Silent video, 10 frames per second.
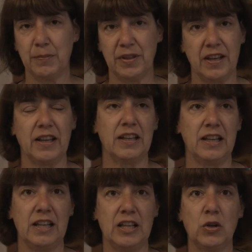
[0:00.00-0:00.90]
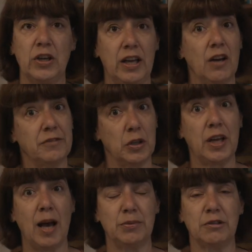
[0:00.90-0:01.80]
particularly looking at
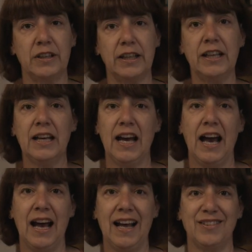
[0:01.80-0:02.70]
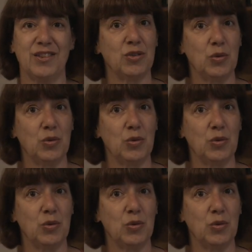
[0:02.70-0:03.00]
vocabulary and